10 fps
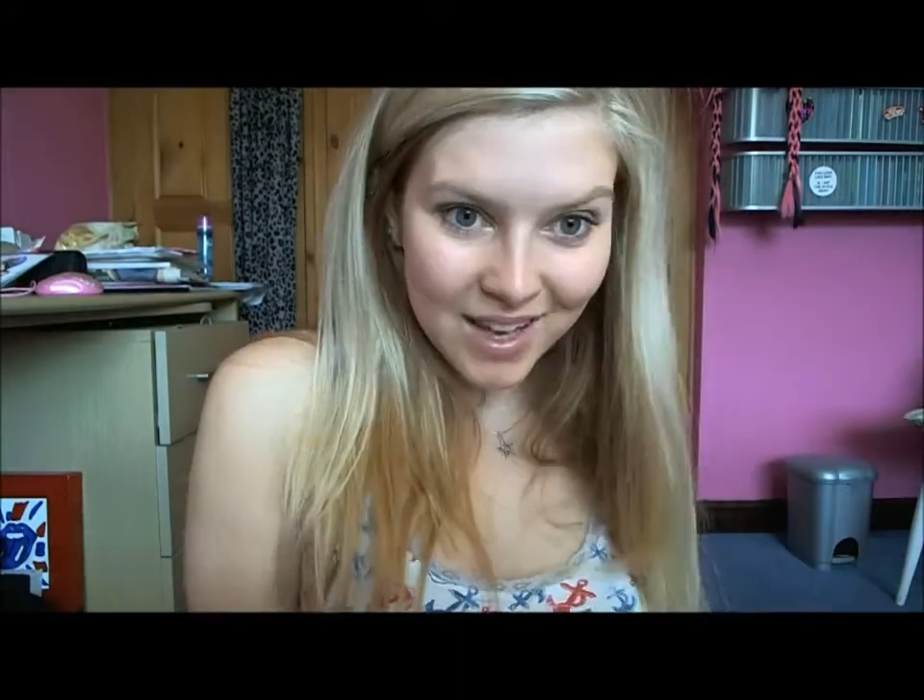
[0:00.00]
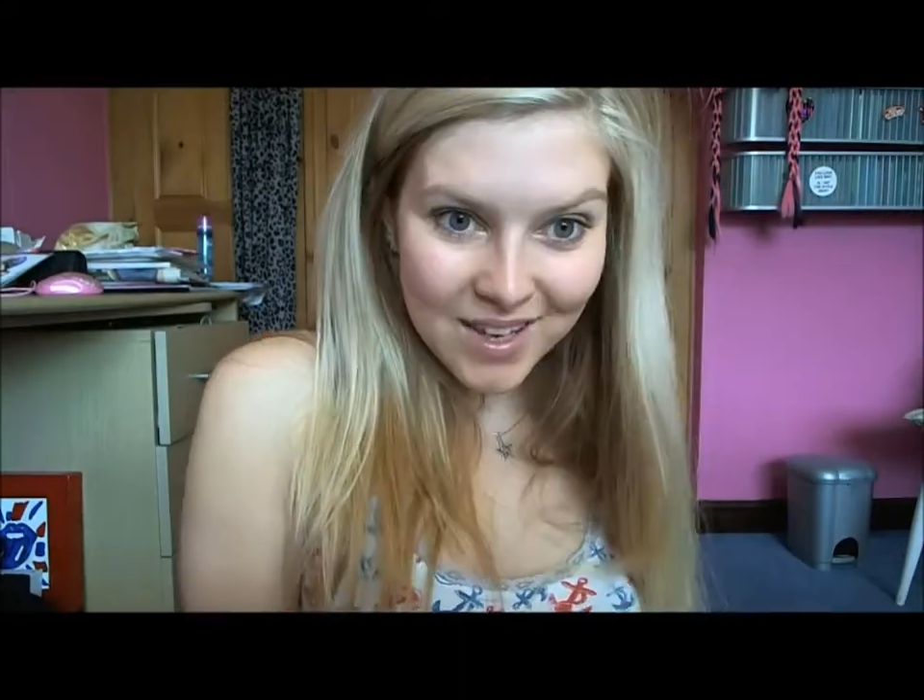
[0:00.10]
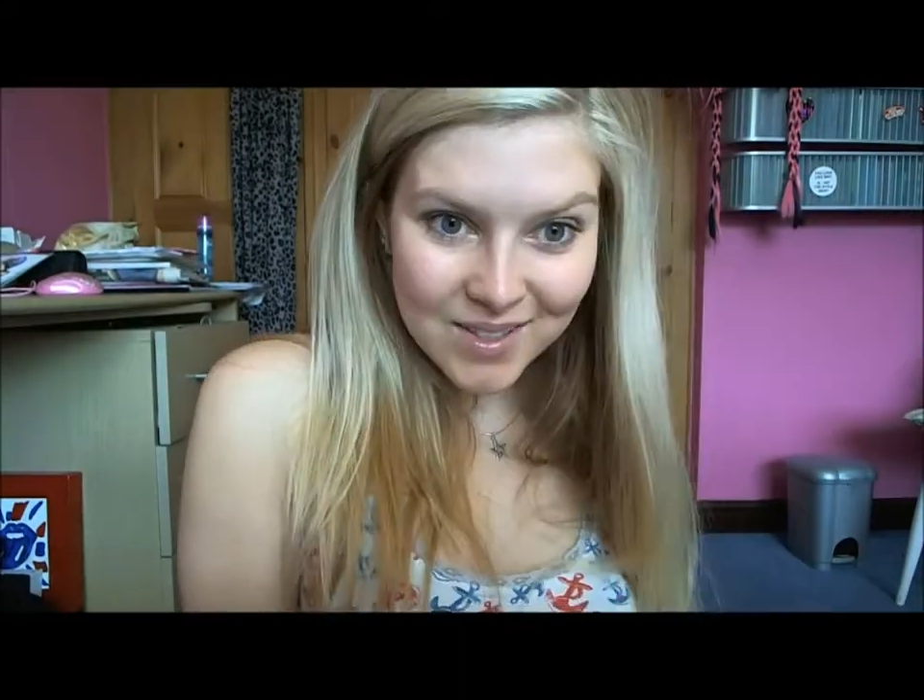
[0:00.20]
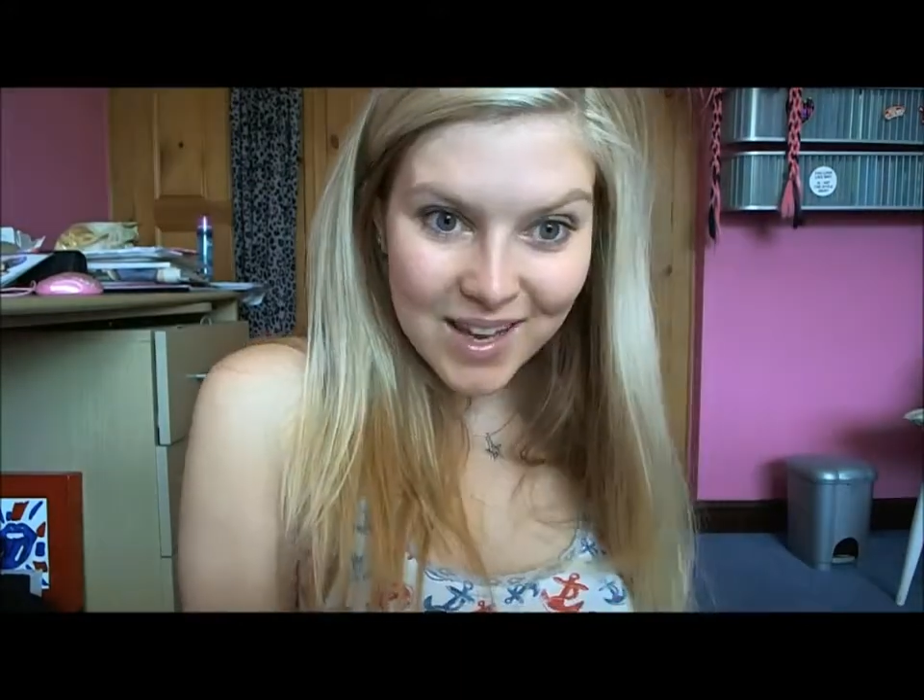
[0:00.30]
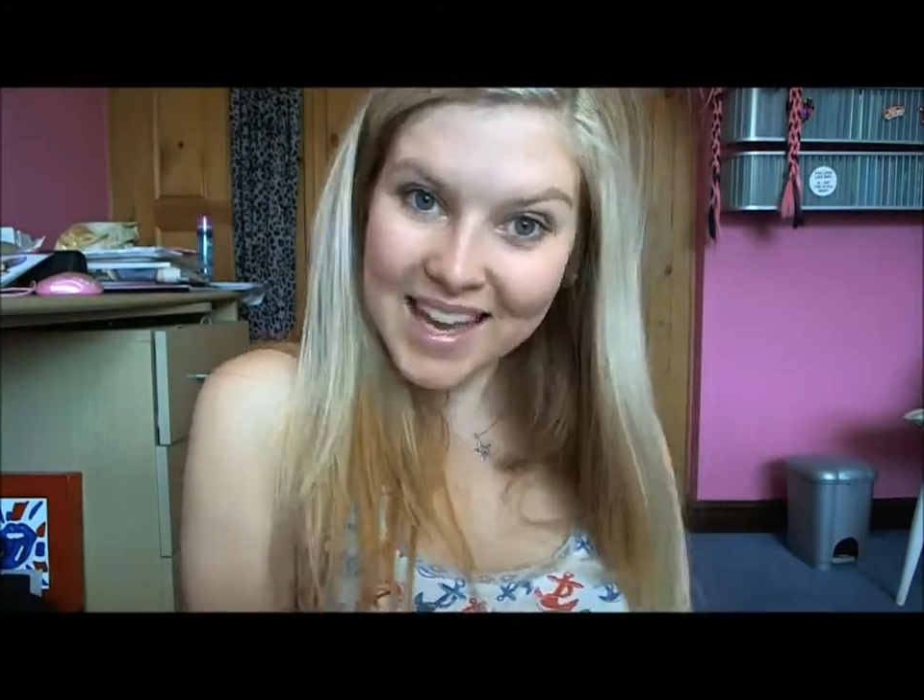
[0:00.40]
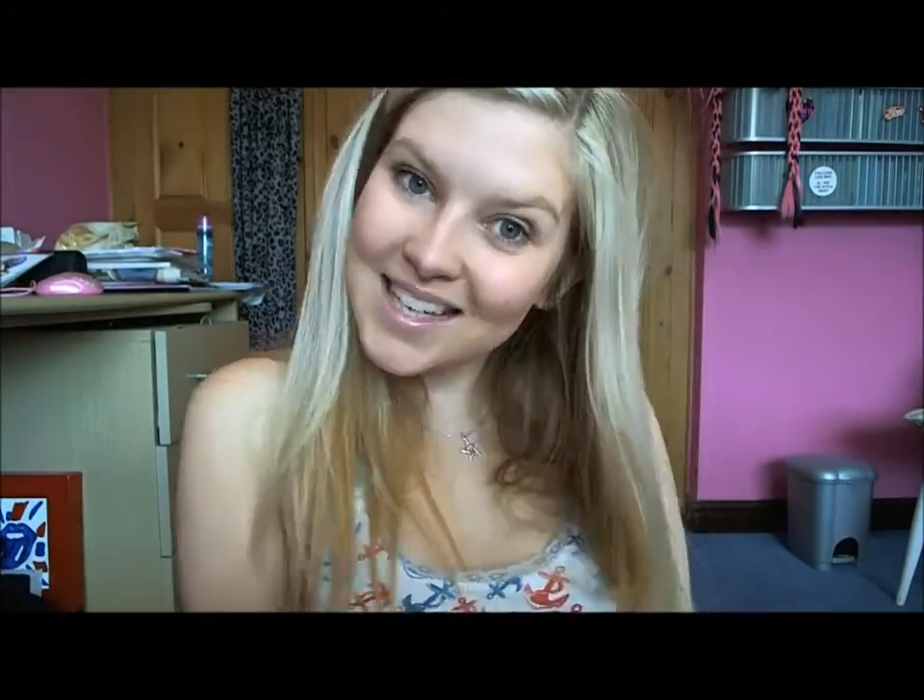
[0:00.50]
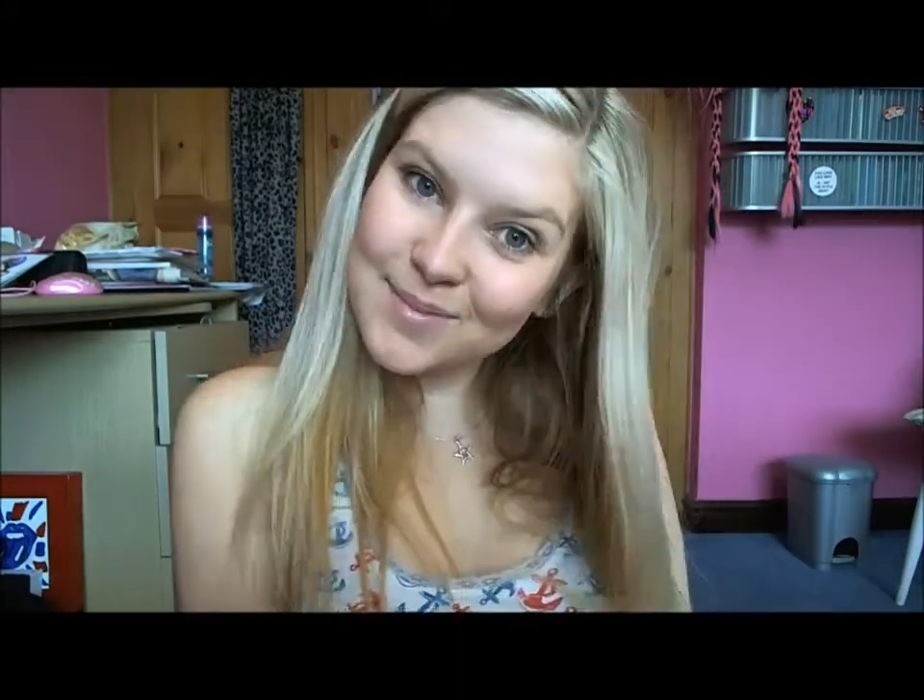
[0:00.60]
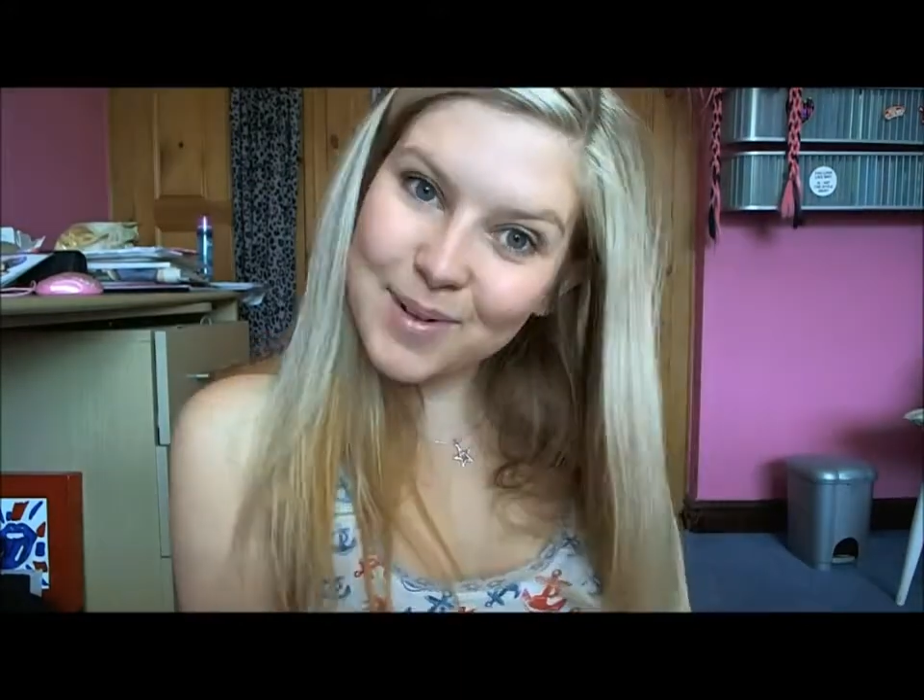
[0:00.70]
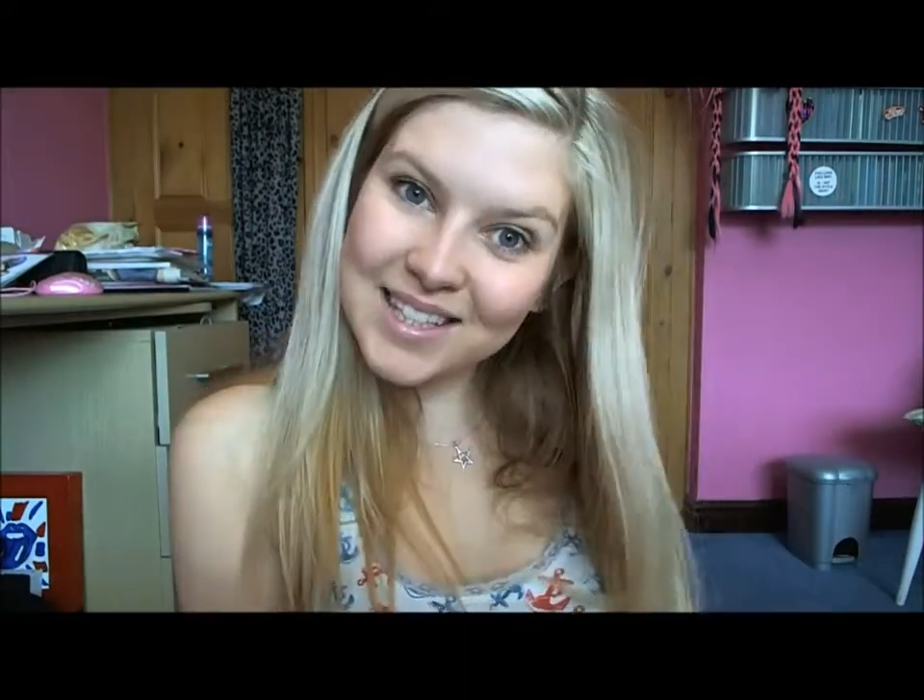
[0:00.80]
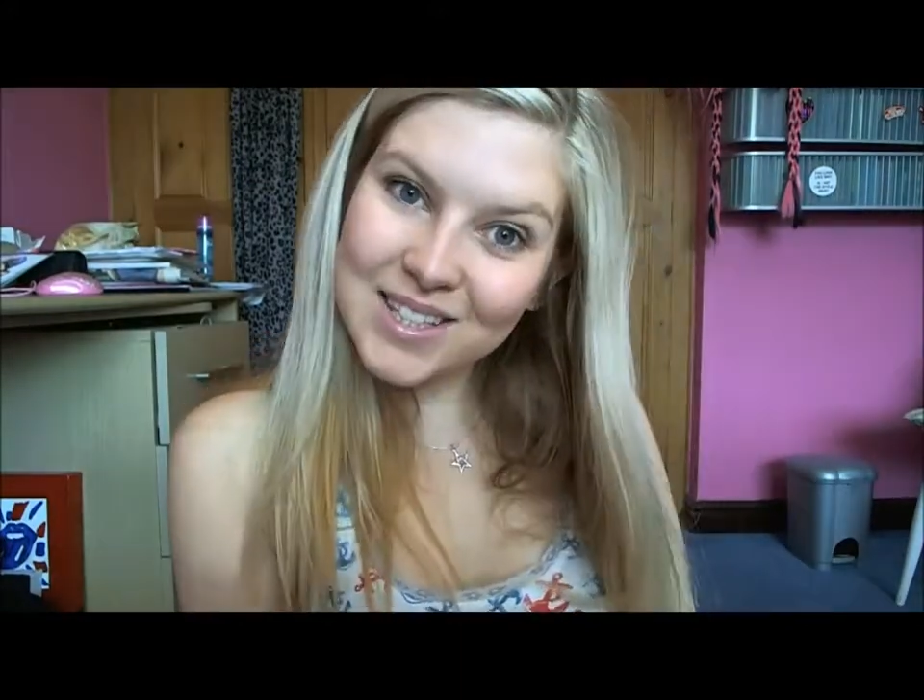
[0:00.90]
So
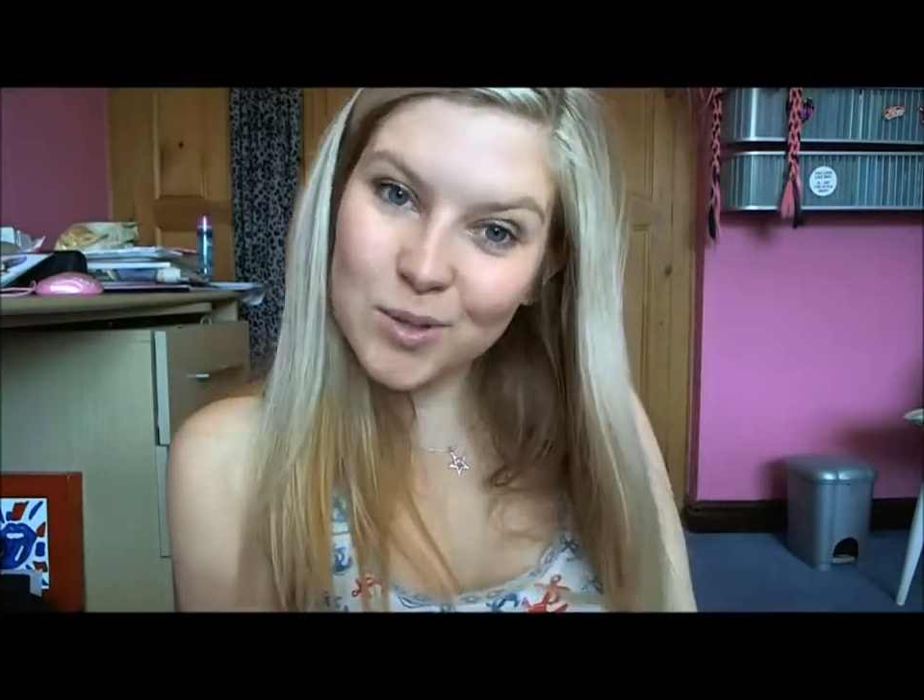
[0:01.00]
here's my